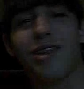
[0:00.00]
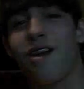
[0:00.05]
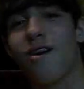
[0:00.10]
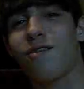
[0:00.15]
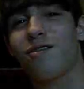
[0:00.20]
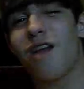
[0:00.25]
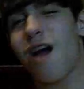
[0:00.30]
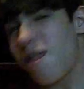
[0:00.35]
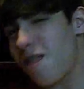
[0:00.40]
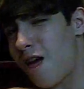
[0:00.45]

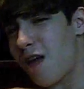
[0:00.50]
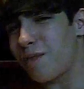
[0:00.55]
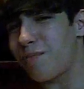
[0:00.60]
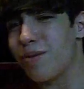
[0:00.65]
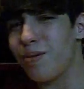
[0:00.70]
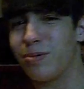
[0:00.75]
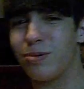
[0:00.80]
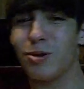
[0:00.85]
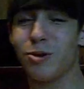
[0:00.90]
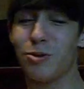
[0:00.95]
Now, not a lot
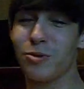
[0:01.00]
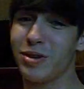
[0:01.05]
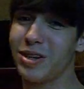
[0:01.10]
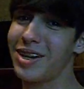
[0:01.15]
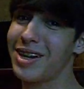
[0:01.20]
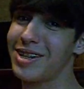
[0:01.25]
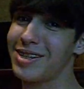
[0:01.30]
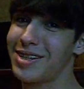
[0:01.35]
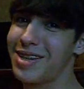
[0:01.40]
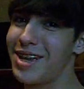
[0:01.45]
of people know who
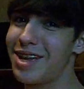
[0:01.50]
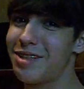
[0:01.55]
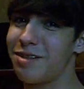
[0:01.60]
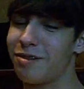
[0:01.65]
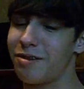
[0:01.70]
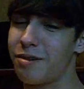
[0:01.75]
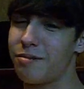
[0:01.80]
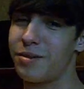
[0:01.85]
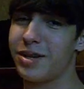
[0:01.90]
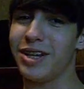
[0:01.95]
he is
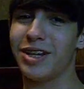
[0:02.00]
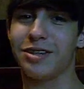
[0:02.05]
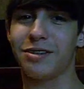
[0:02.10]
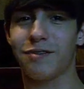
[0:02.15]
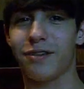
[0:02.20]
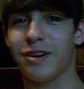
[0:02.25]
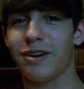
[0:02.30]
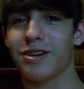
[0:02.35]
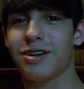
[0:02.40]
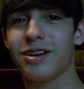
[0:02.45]
either. I mean, he's
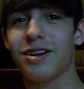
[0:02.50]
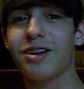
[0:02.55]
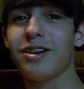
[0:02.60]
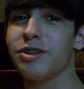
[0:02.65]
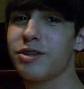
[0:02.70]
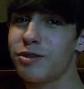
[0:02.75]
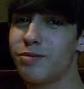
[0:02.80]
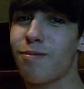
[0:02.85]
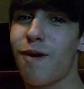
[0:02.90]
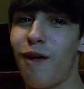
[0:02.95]
a very
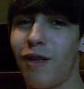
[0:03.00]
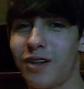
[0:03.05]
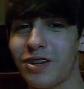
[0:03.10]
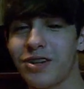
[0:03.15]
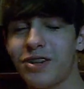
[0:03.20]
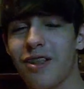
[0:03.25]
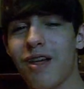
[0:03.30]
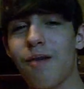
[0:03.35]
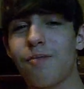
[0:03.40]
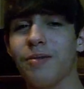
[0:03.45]
small
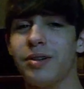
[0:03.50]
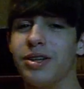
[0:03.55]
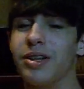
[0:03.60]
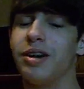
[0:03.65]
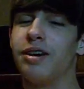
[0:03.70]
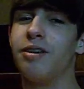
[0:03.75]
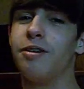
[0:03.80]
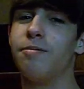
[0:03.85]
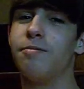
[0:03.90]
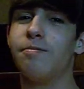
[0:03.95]

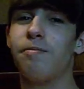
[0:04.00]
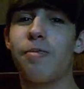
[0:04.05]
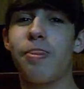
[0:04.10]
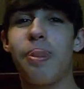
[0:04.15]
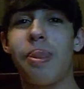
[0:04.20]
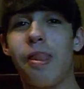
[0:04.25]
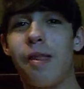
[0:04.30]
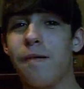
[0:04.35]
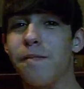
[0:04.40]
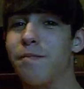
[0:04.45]
celebrity,
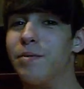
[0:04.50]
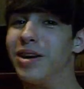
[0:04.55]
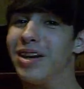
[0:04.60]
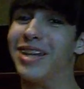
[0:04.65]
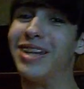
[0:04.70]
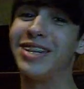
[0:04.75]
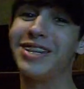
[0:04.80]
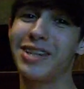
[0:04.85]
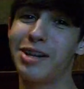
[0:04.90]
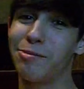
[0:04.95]

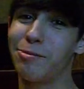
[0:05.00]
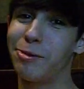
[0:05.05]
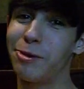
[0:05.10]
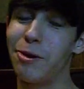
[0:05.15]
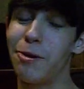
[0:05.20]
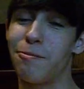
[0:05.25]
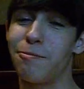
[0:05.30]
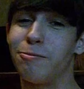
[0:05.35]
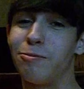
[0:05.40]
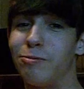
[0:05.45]
but he's gonna
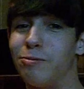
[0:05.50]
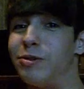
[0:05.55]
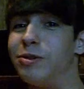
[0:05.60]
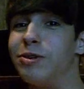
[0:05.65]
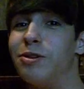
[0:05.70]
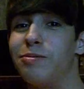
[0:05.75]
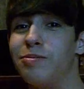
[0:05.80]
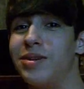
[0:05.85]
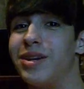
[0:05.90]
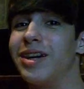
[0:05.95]
blow up
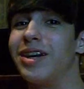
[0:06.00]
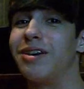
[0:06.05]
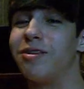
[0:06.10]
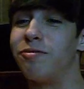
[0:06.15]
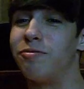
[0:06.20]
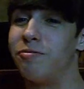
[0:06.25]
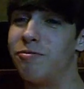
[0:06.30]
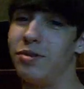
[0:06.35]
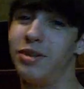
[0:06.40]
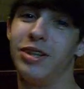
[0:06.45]
real big
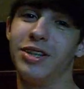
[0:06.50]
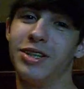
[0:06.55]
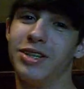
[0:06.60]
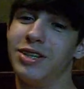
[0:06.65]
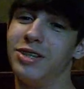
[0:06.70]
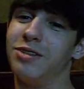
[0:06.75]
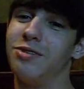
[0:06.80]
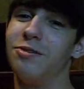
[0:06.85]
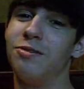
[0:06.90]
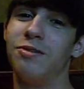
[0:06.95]
really
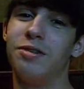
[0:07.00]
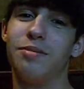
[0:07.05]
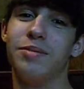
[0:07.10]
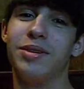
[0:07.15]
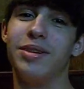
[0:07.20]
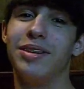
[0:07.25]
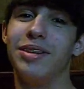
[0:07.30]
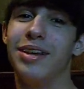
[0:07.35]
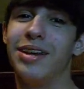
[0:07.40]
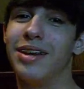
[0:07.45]
soon. I
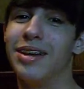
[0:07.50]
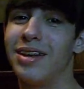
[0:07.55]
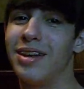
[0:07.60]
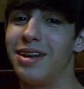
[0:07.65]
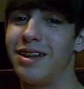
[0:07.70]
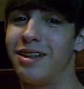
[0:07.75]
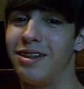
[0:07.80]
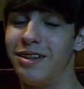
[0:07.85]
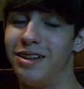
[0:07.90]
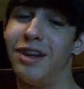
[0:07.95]
mean,
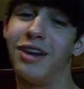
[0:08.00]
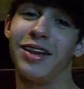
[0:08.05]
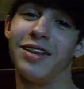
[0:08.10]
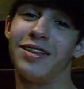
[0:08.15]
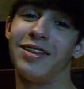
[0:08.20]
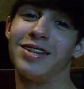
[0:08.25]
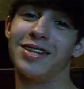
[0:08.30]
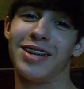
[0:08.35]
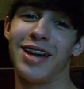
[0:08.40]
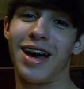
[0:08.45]
look
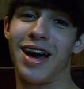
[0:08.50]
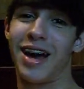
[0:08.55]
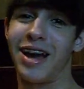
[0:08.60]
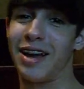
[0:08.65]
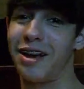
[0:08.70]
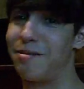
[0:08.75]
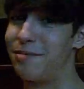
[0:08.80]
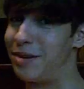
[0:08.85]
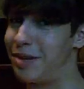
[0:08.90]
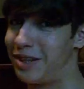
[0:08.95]
at this
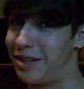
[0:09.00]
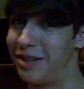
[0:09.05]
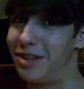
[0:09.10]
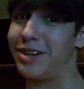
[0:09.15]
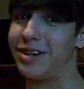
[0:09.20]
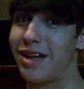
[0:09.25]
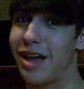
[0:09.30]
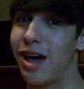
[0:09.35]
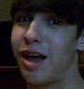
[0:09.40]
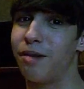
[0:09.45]
guy. I mean,
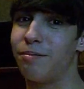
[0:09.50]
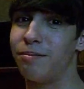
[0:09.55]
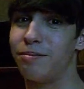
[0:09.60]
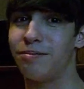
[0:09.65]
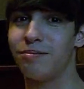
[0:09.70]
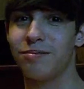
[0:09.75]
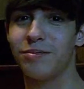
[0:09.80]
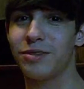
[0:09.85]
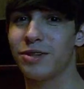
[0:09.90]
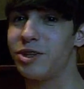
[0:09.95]
look at
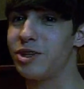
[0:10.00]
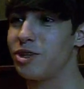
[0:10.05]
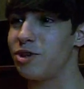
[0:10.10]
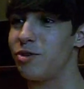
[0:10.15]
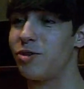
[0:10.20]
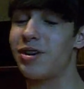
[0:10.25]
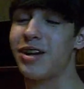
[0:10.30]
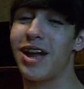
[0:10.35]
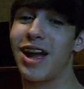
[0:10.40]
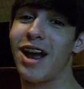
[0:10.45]
him.
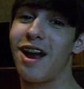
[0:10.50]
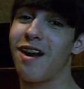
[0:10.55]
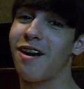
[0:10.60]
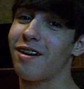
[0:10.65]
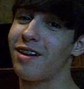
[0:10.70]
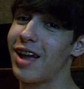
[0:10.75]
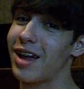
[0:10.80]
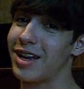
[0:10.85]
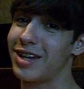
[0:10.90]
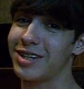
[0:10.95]
Short
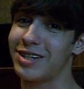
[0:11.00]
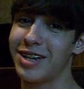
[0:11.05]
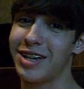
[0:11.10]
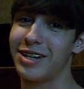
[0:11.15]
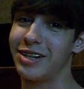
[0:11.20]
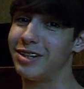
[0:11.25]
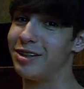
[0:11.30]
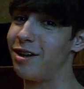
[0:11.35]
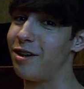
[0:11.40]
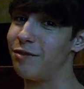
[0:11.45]
hair, like I
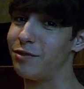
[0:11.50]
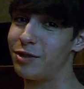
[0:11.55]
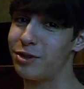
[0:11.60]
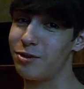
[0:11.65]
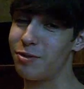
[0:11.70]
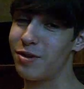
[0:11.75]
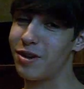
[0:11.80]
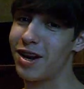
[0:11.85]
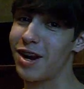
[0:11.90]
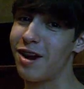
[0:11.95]
said, I love the
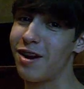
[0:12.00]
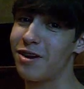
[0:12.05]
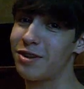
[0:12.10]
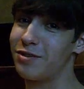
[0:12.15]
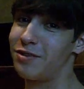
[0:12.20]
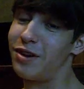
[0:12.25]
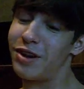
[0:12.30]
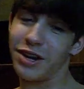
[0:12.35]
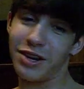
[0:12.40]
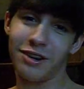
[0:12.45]
short hair,
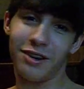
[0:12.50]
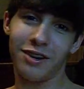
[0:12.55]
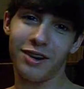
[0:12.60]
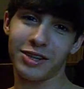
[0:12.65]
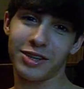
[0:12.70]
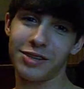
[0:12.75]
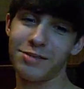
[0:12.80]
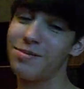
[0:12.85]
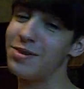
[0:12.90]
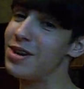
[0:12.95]
it's fucking
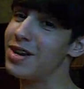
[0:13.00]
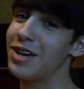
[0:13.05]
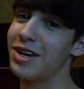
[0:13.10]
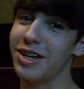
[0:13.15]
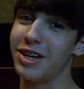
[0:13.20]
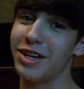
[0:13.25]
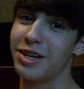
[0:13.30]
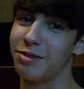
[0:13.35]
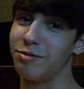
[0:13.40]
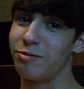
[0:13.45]
awesome.
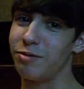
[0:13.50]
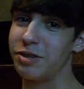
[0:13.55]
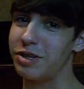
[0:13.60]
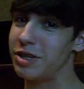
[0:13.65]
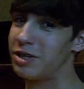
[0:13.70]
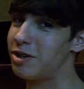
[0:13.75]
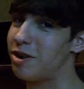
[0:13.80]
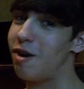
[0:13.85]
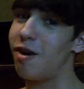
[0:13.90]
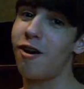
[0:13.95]
He's
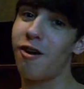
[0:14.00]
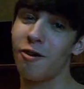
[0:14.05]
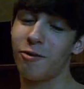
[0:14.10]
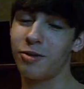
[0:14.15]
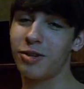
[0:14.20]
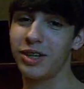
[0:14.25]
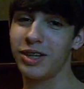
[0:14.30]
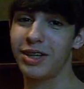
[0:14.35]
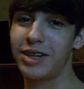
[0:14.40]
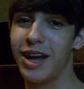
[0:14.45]
really tall,
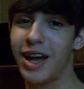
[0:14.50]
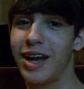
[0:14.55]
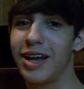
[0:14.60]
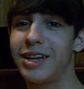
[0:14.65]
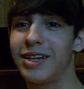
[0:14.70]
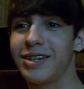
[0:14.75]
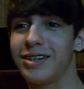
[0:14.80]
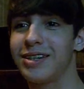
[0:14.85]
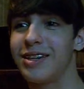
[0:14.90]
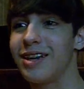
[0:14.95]
really
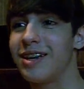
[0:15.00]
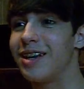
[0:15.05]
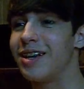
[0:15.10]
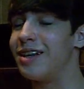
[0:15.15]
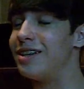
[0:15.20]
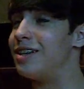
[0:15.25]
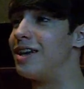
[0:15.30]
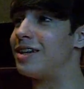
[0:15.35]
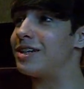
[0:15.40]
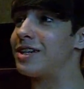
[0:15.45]
nice,
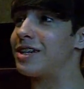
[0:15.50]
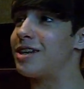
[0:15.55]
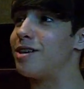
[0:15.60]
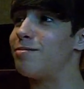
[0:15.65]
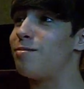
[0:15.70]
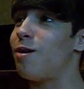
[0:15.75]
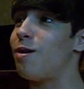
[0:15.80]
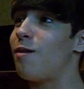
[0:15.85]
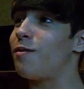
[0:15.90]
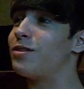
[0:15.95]
doesn't
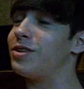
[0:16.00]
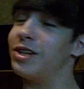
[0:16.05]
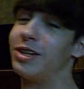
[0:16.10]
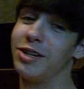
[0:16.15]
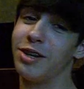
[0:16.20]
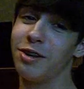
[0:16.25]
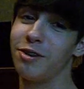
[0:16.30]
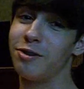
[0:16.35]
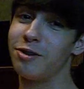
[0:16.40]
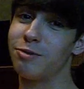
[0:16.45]
come off as a
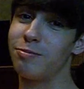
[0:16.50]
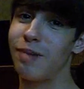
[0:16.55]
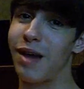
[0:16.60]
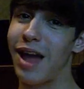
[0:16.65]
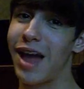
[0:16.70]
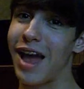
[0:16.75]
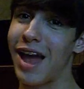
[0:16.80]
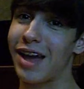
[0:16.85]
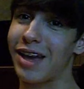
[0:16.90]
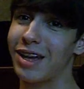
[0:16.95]

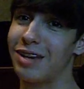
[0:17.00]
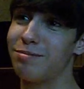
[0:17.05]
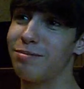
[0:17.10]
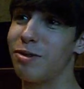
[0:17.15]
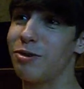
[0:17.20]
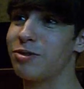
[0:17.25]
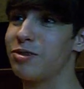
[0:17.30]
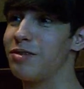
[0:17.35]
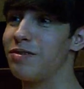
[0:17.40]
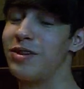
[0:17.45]
douchebag in
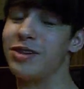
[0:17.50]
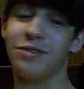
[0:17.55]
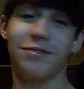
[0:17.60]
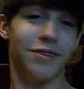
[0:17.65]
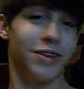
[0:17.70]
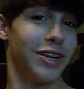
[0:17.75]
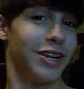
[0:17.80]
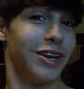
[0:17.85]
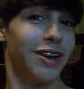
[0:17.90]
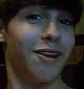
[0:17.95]
most of his
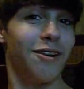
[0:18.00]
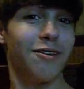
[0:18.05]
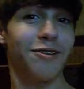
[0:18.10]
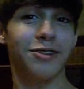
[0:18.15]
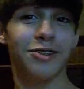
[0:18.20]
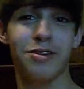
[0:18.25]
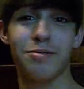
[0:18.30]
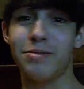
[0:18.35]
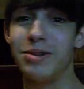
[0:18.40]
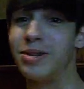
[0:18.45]

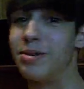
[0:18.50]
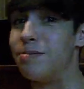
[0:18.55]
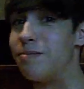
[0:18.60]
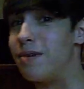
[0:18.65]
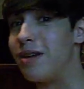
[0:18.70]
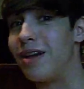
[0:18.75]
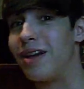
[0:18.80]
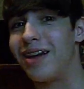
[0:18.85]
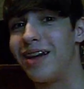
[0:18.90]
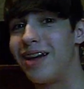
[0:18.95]
videos. I
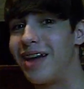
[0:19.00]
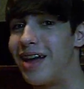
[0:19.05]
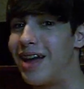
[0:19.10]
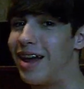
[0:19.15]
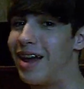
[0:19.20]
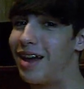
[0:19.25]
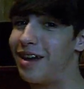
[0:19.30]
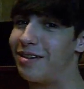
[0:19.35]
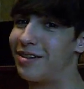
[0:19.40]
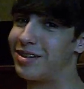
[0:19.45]
mean,
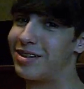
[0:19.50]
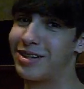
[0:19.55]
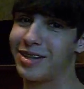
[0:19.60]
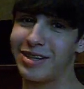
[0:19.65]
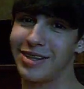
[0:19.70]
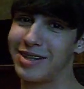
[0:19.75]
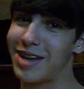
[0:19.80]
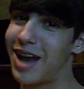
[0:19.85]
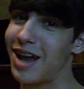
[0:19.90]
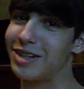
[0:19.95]
hey,
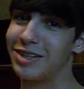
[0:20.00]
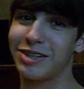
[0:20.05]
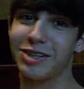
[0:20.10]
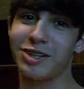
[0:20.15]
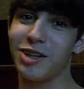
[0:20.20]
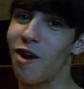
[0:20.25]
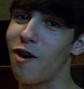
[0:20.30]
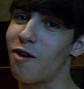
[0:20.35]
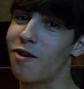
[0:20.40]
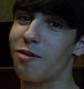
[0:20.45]
this guy's a
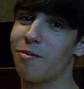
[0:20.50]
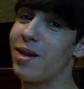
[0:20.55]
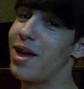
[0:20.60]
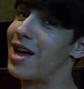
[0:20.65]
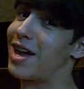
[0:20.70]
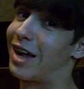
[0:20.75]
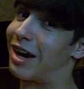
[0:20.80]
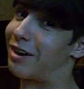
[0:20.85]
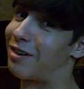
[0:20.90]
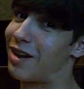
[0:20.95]
star in the
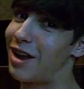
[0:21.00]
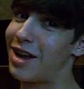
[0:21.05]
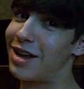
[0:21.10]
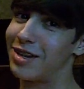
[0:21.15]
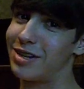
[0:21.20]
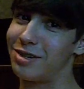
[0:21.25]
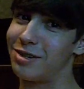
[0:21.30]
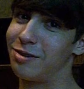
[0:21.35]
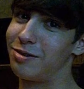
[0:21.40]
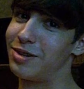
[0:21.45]
making,
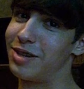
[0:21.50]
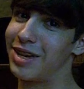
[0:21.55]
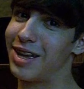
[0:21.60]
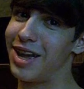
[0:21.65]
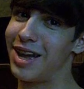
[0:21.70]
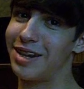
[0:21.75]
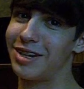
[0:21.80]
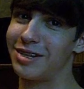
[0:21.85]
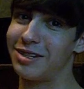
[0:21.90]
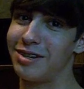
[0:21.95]
right? So you
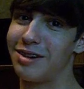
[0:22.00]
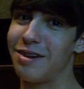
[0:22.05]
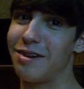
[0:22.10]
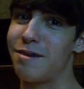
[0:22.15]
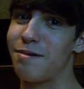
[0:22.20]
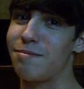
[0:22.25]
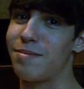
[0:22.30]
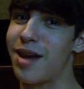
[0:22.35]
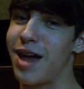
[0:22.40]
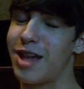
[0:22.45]
can't just
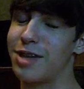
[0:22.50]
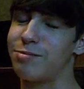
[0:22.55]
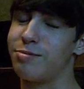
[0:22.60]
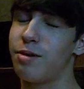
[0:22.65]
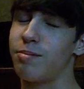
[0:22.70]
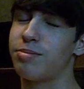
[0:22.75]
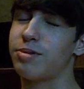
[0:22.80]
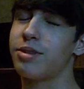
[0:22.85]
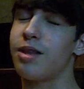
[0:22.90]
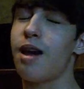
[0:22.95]
pass
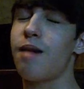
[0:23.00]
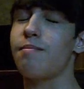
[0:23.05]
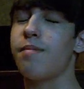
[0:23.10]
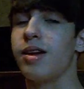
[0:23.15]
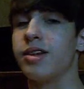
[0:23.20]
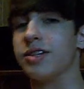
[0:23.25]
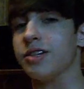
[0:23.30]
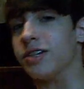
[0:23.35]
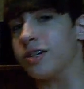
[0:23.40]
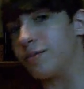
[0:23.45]
him up. Stop
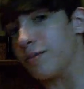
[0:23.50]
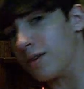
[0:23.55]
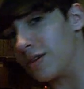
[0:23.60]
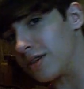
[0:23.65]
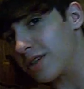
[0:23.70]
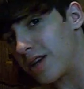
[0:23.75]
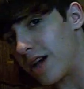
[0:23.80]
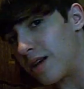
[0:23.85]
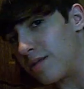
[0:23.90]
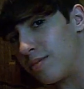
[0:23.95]
messaging me
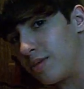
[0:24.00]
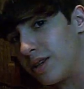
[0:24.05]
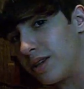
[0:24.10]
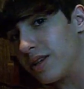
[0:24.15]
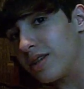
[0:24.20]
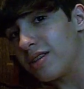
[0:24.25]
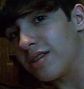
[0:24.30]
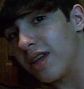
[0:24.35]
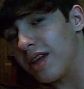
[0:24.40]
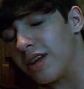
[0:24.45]
on Skype,
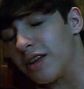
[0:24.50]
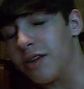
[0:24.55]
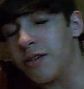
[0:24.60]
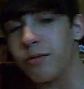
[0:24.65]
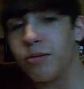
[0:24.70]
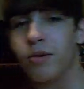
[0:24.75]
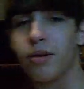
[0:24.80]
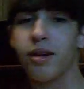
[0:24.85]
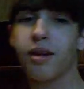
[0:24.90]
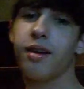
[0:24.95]
please, thank
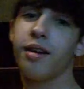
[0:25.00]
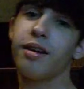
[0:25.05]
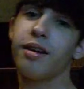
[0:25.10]
you.